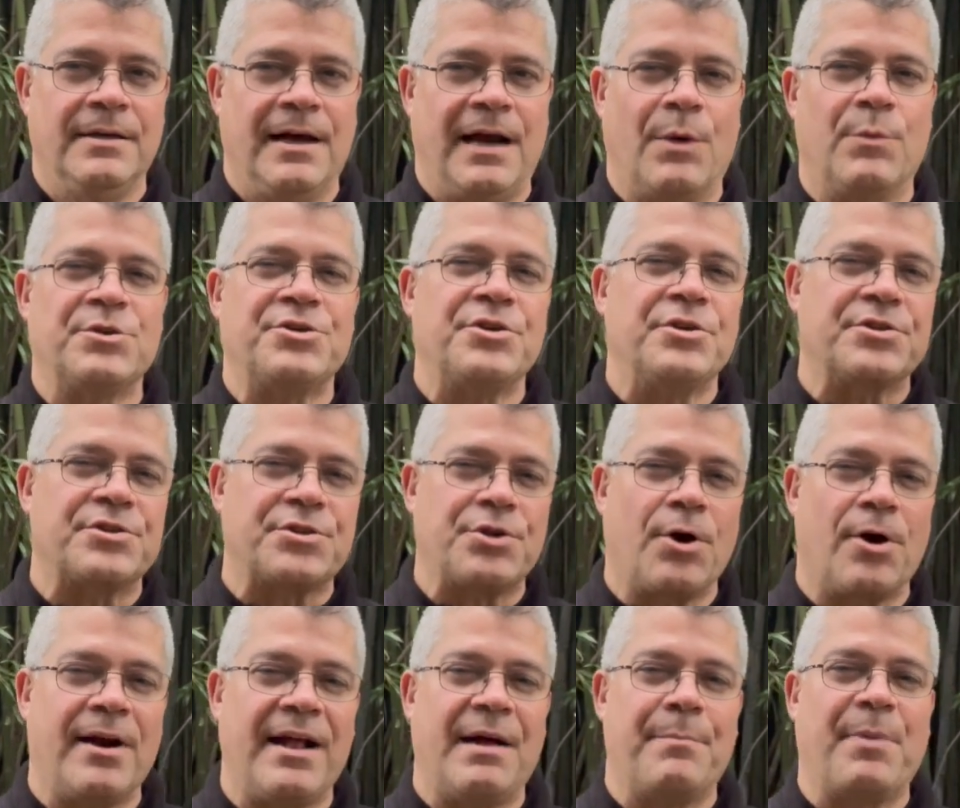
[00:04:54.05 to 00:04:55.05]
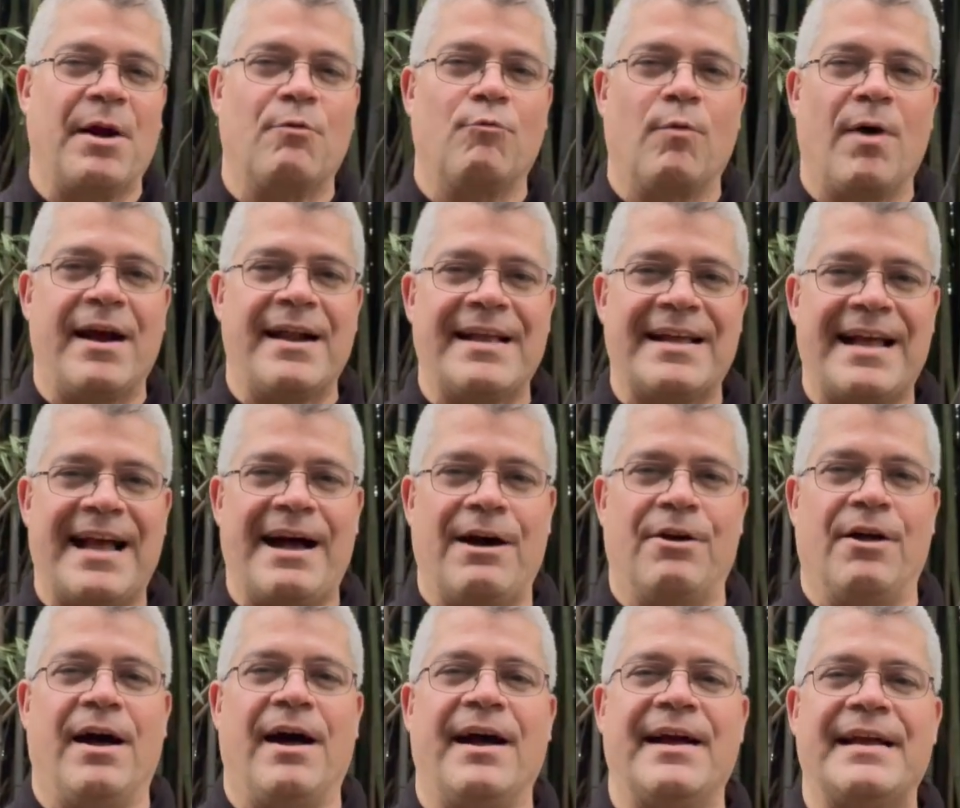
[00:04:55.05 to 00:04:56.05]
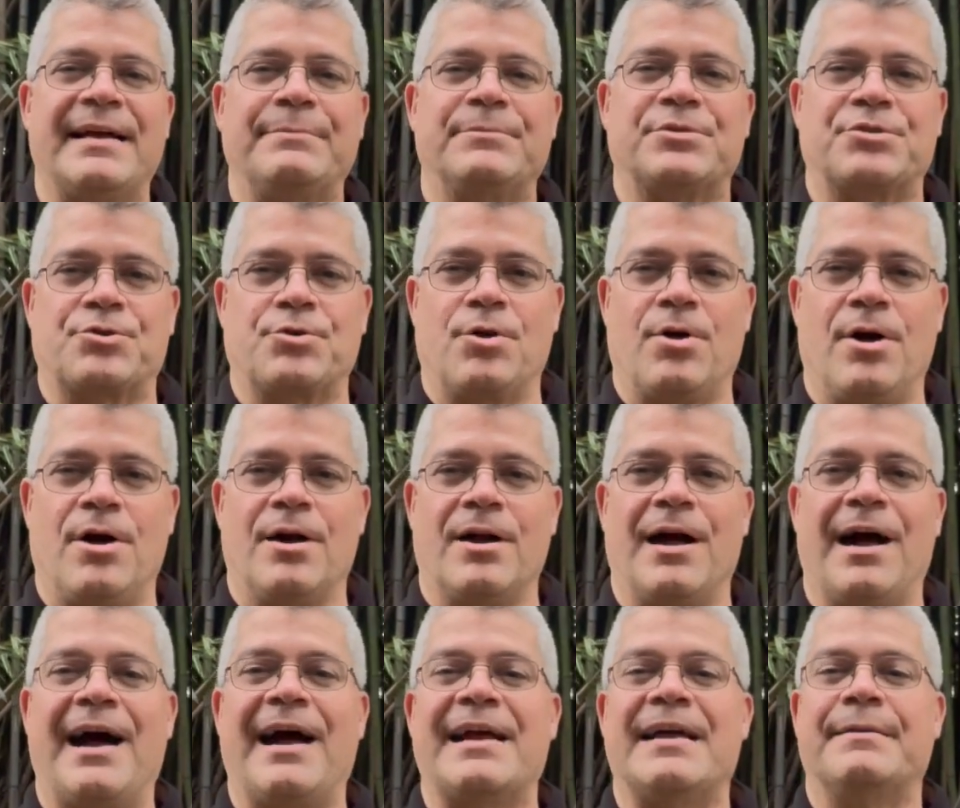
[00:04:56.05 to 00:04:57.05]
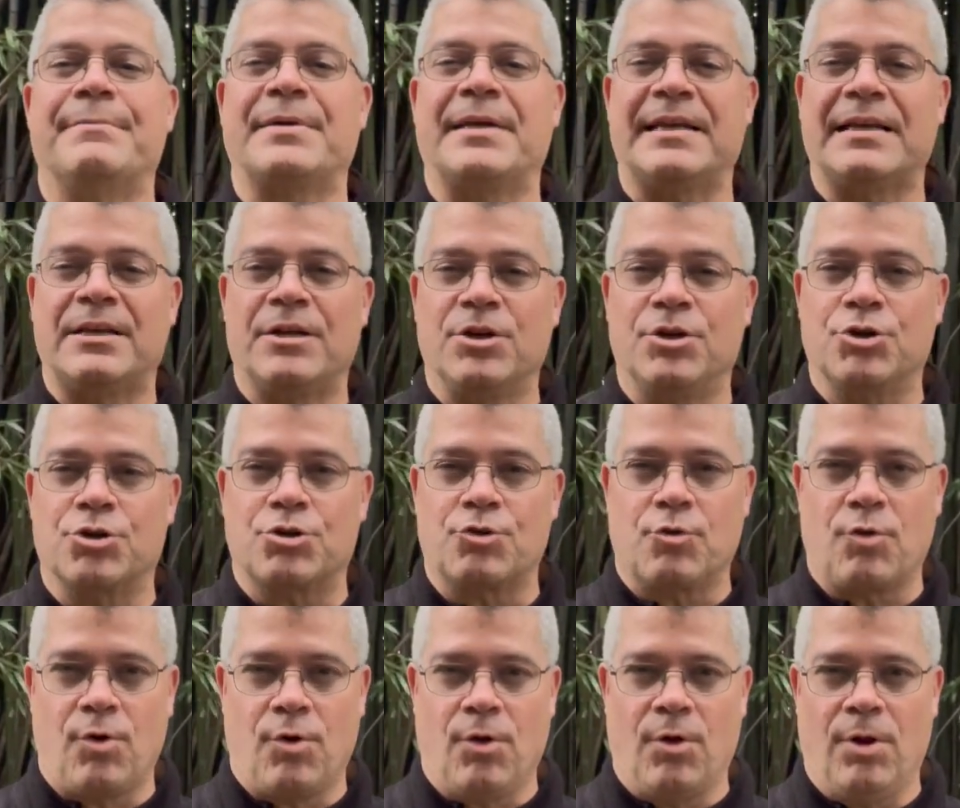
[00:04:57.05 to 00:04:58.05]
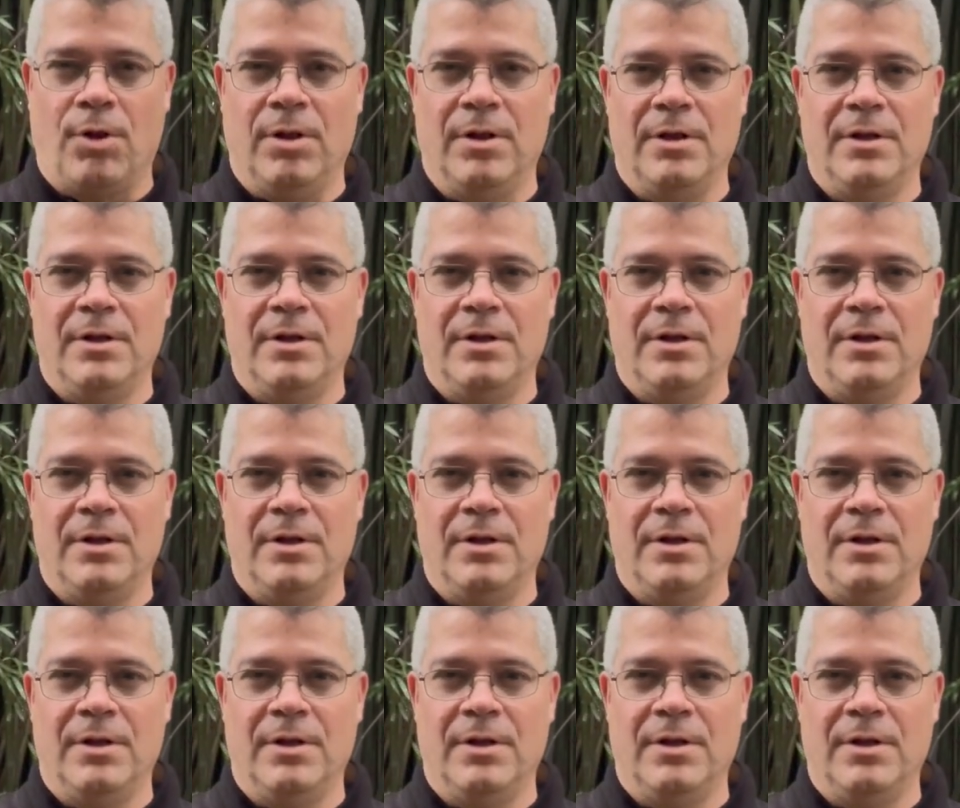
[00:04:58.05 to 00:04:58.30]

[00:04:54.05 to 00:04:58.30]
I want you to start out by writing out, I am strong, I am in control.